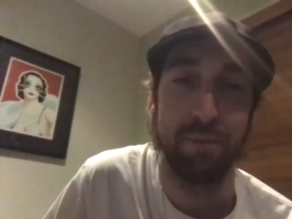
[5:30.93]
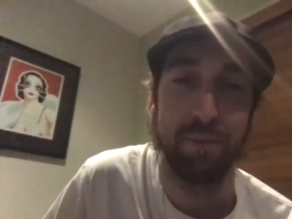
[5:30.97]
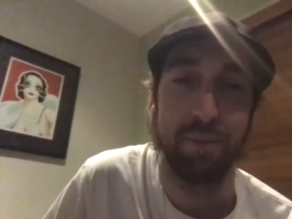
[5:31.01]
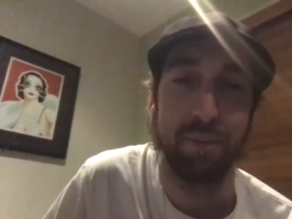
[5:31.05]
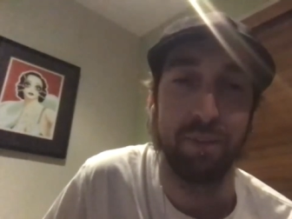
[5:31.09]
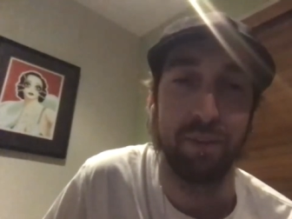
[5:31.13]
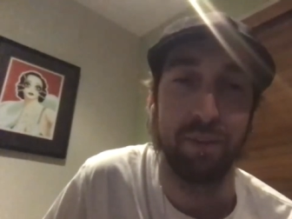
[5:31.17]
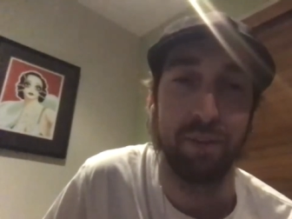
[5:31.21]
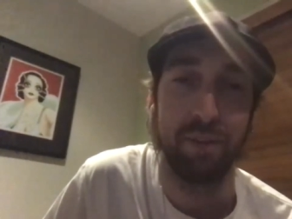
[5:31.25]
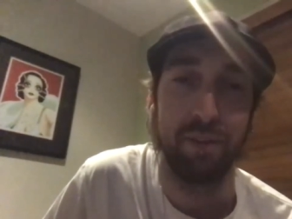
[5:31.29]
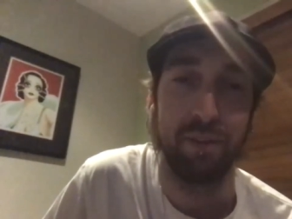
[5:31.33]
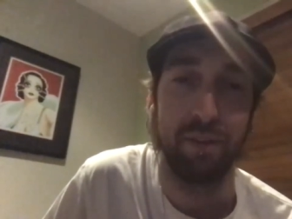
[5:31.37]

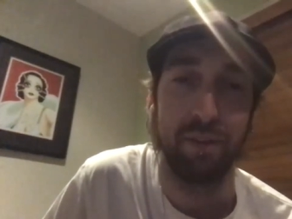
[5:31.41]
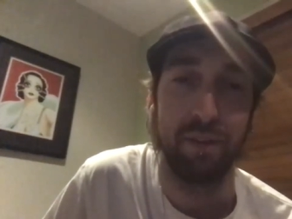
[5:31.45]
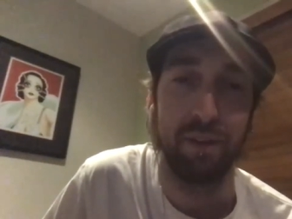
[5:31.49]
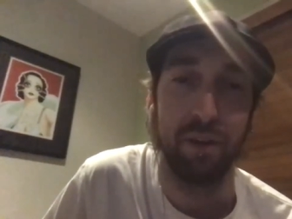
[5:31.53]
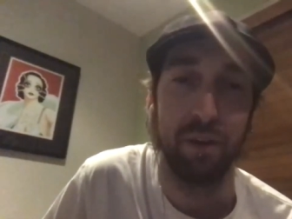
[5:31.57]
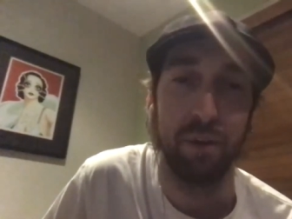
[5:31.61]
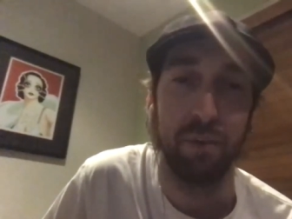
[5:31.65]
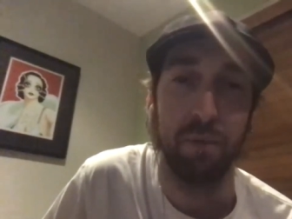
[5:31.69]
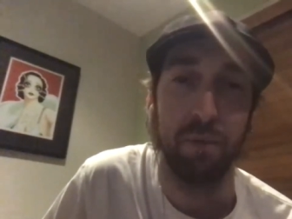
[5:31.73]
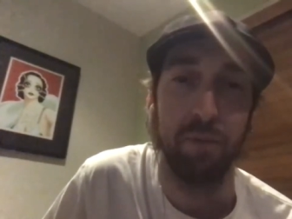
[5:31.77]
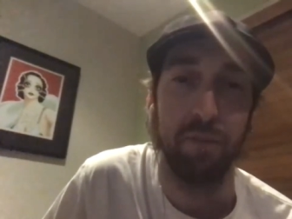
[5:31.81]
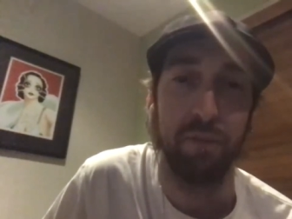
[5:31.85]
It's a
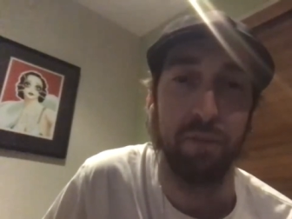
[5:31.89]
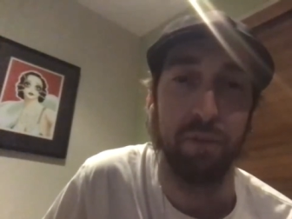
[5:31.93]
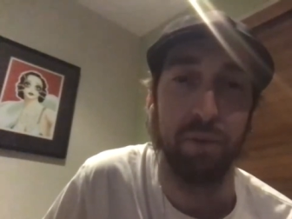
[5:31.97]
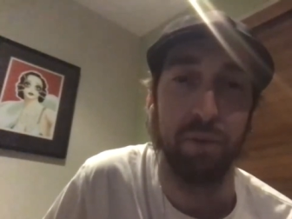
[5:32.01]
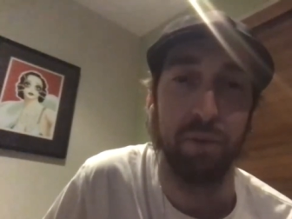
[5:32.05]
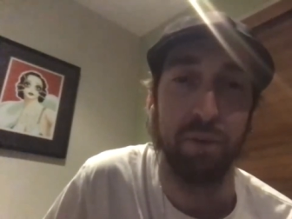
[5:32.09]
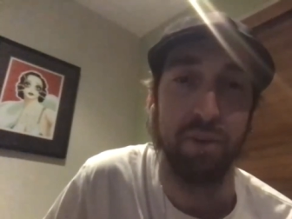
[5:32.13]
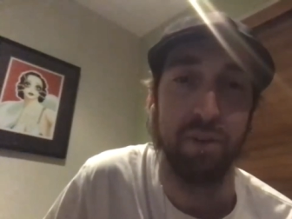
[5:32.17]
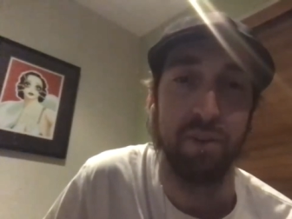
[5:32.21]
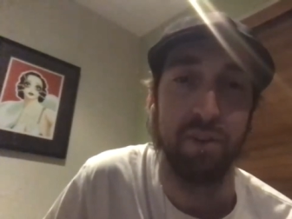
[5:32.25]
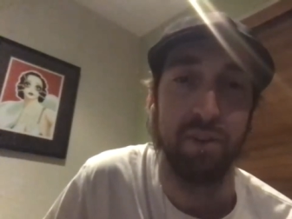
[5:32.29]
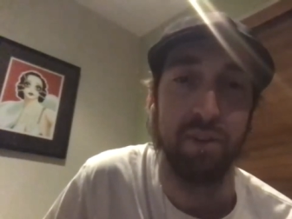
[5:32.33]
thermal
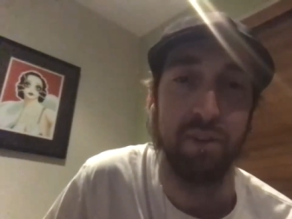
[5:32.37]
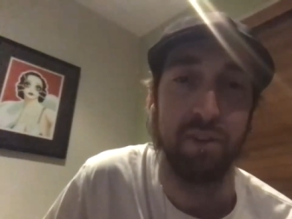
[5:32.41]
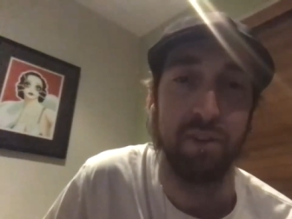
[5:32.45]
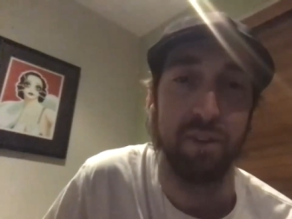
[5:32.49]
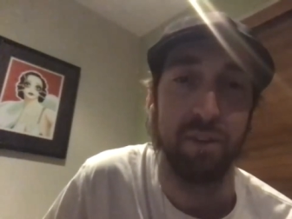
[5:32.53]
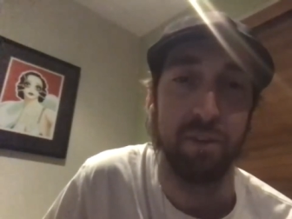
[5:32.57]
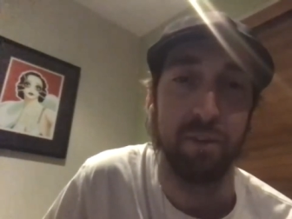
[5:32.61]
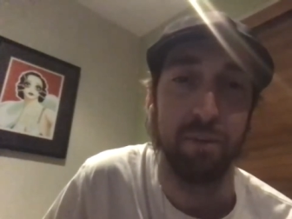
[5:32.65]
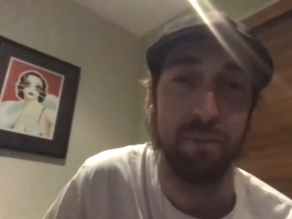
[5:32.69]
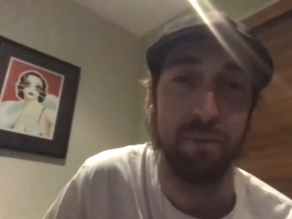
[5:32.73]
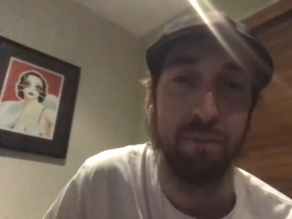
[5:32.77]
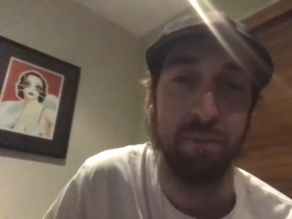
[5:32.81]
fluid
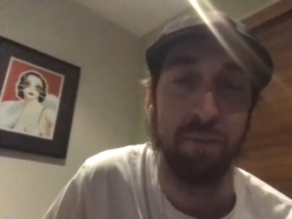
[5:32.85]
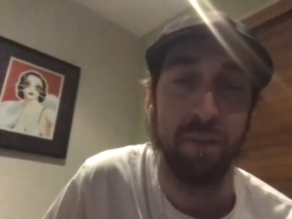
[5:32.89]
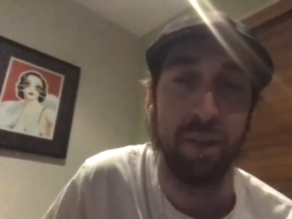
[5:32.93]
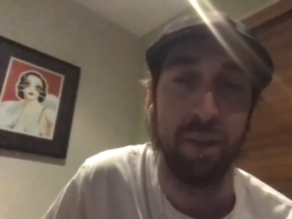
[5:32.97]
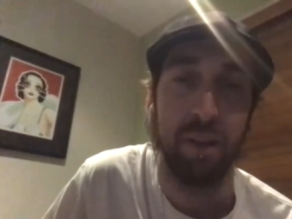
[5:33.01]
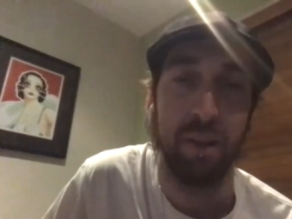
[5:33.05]
system,